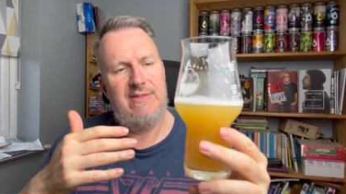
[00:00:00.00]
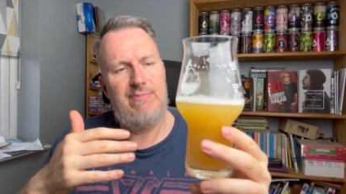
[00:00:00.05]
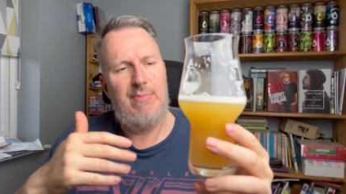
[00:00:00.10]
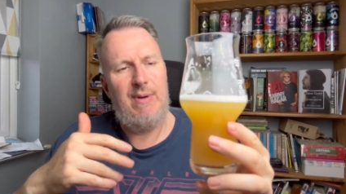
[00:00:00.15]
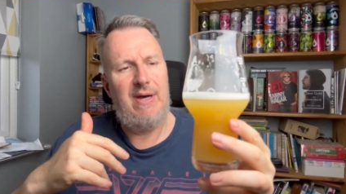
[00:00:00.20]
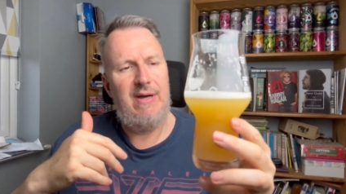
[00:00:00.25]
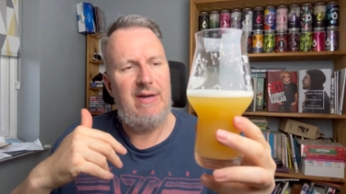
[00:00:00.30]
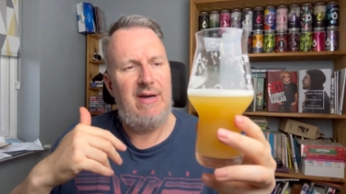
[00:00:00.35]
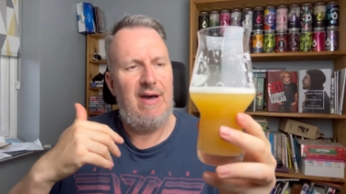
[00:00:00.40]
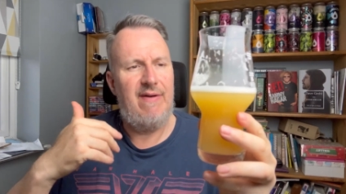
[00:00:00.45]

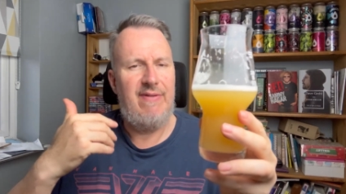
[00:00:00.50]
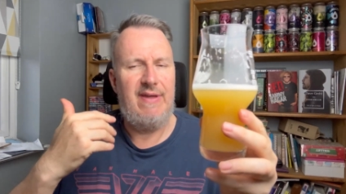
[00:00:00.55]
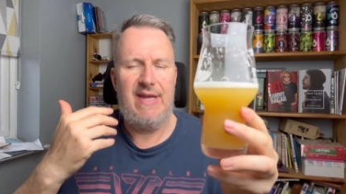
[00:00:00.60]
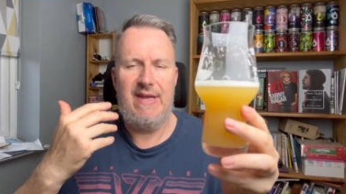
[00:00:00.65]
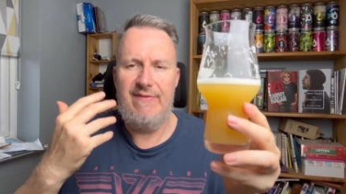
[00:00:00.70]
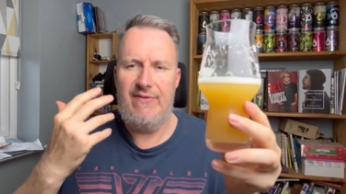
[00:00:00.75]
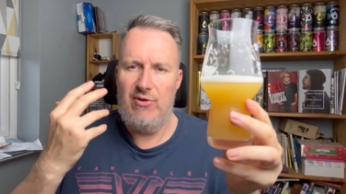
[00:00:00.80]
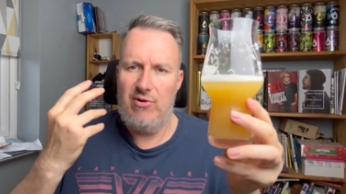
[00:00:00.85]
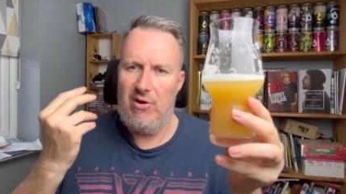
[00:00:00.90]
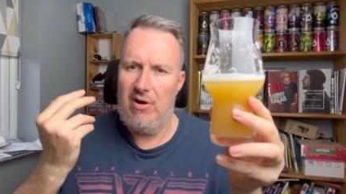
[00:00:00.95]
But I think
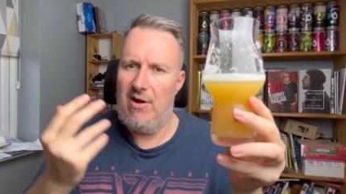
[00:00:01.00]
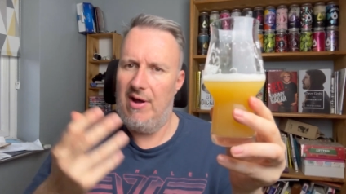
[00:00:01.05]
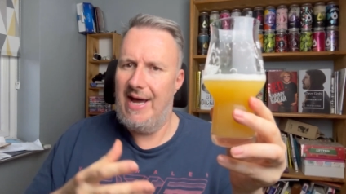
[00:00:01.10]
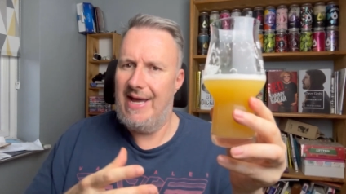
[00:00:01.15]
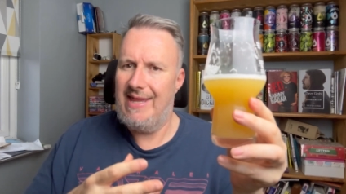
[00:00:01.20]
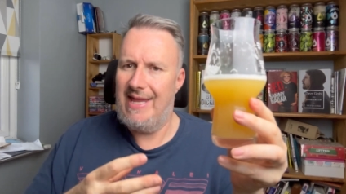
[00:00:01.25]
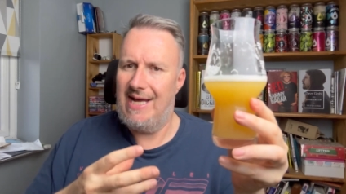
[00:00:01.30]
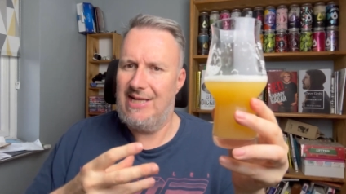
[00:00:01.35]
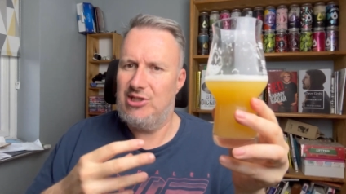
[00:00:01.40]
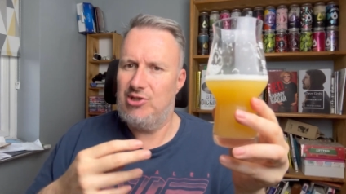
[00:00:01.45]
if you
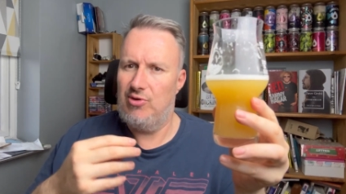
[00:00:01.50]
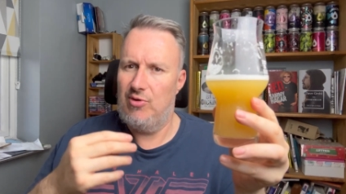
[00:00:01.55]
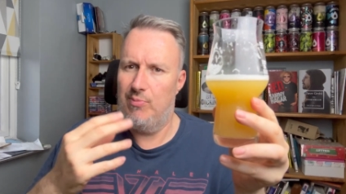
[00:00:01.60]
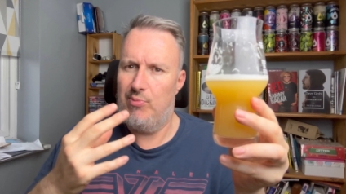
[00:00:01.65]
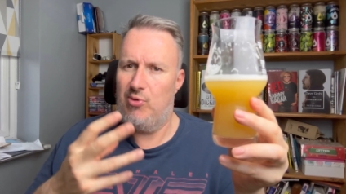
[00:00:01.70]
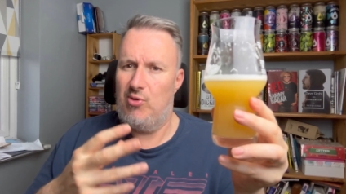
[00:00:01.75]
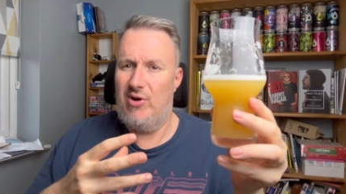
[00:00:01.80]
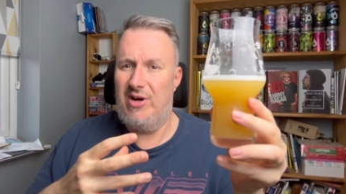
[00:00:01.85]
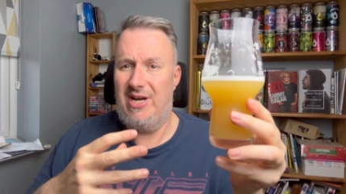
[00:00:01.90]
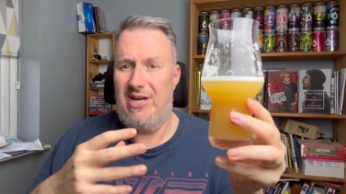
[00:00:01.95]
like that sort
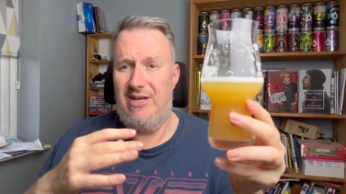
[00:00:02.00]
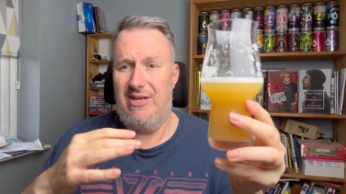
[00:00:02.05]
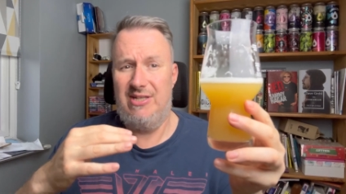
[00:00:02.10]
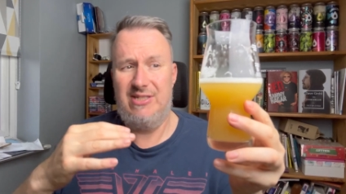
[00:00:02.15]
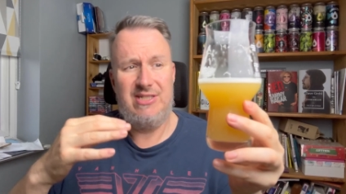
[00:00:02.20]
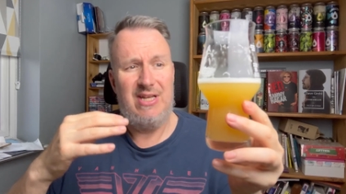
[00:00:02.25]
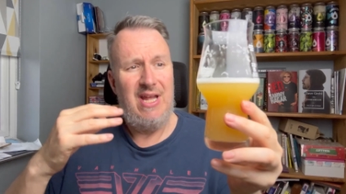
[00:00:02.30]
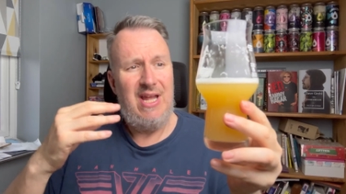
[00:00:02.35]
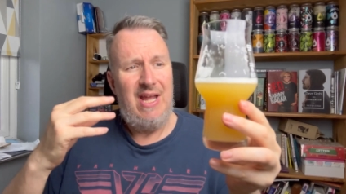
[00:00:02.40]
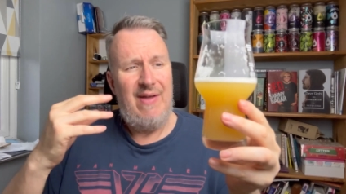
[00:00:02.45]
of prickliness,